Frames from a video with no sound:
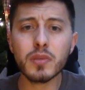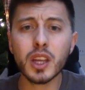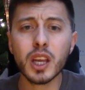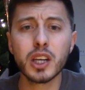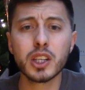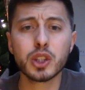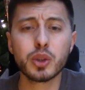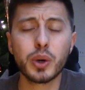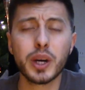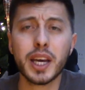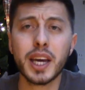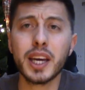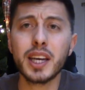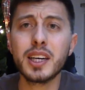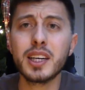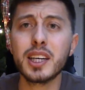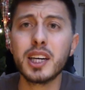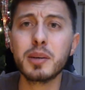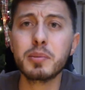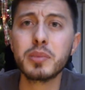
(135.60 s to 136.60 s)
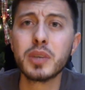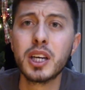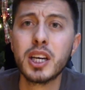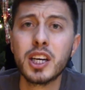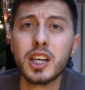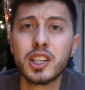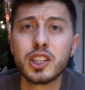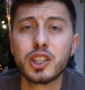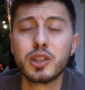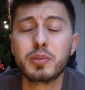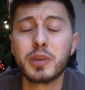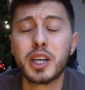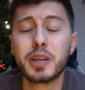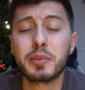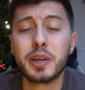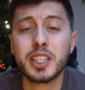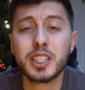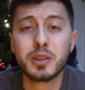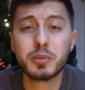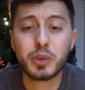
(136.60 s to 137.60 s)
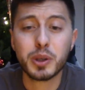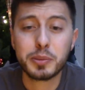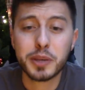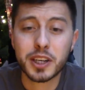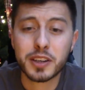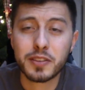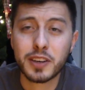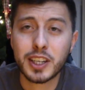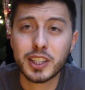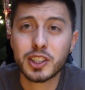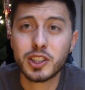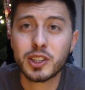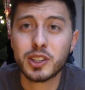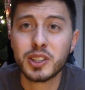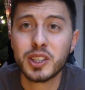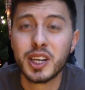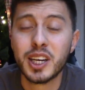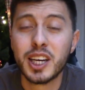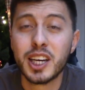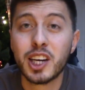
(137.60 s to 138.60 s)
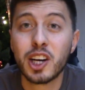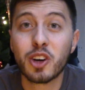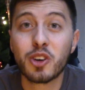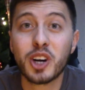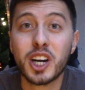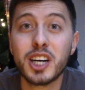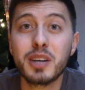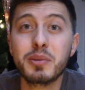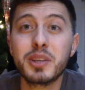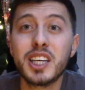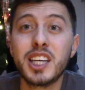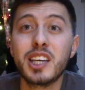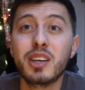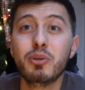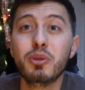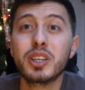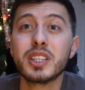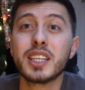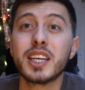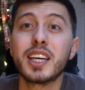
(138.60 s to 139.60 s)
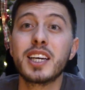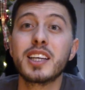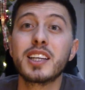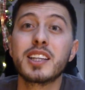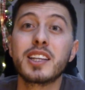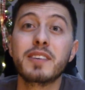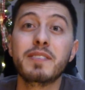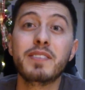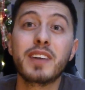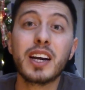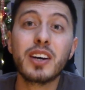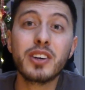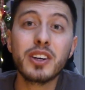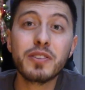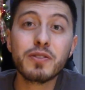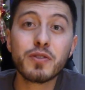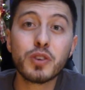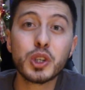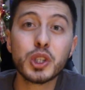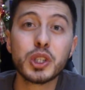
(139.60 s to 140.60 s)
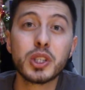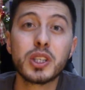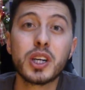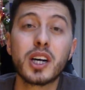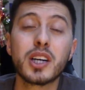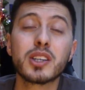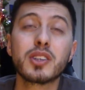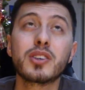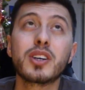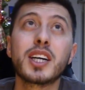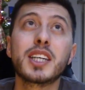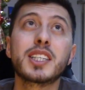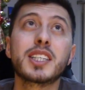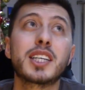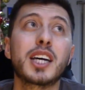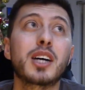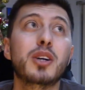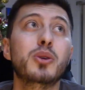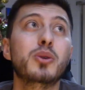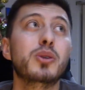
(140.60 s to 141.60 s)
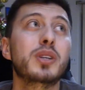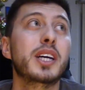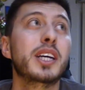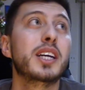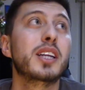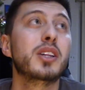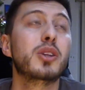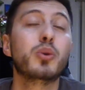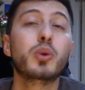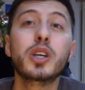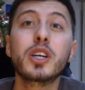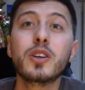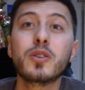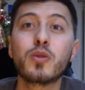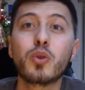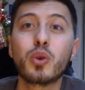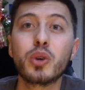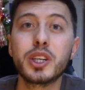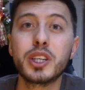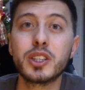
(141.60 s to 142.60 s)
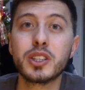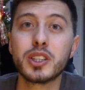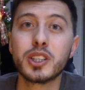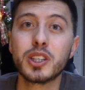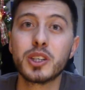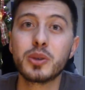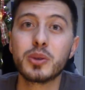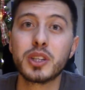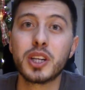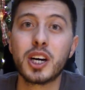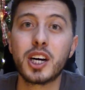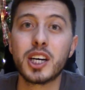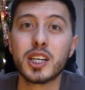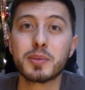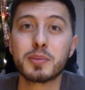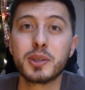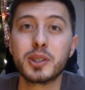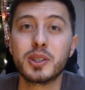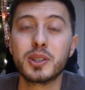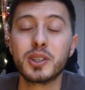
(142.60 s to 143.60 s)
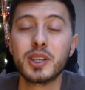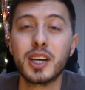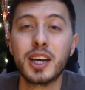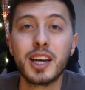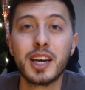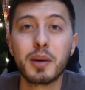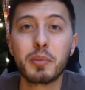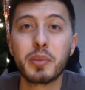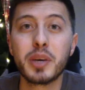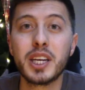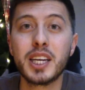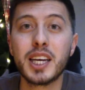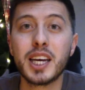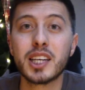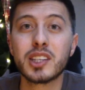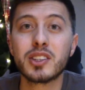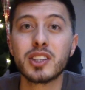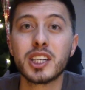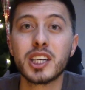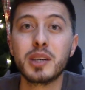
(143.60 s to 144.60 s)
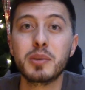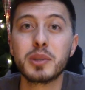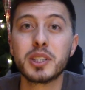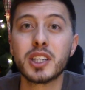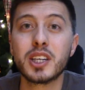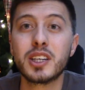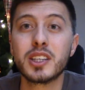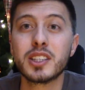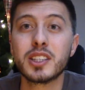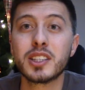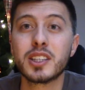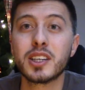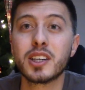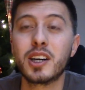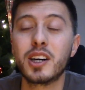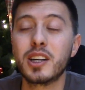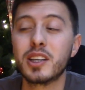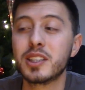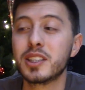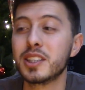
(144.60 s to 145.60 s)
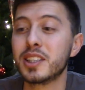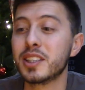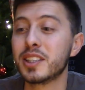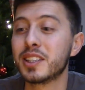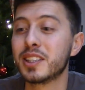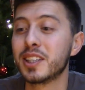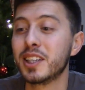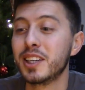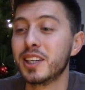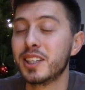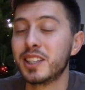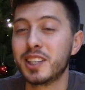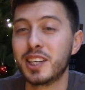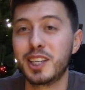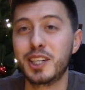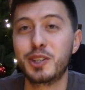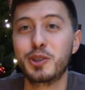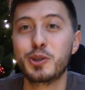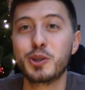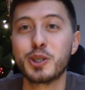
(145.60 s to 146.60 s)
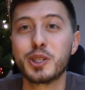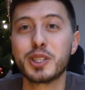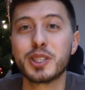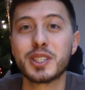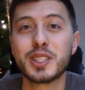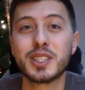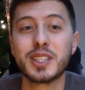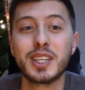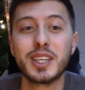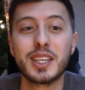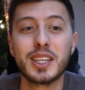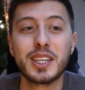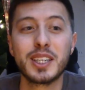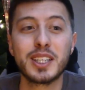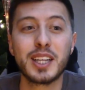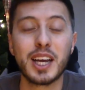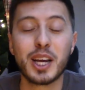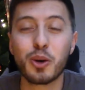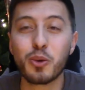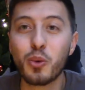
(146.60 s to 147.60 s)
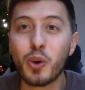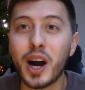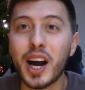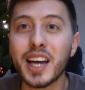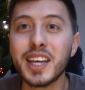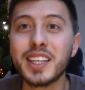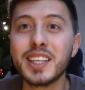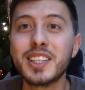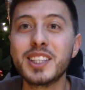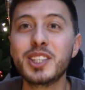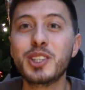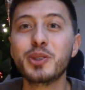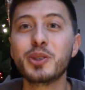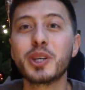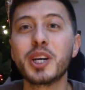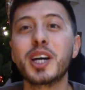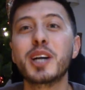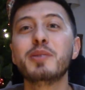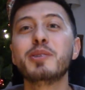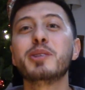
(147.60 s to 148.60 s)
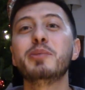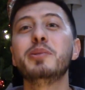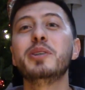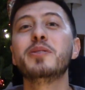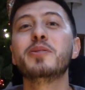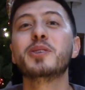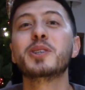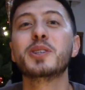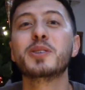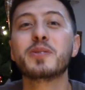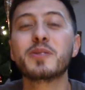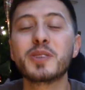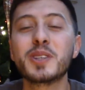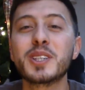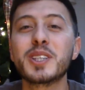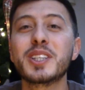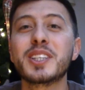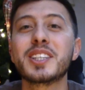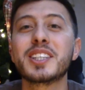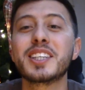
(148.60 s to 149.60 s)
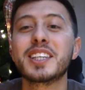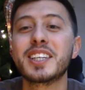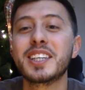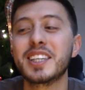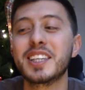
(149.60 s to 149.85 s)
So I headed up to my amazing pre-med advisor. Incredibly, he was the very first doctor I shadowed like 3 or 4 years ago in the hospital, pediatric hematologist, oncologist, and he was like, why didn't you come to me for your first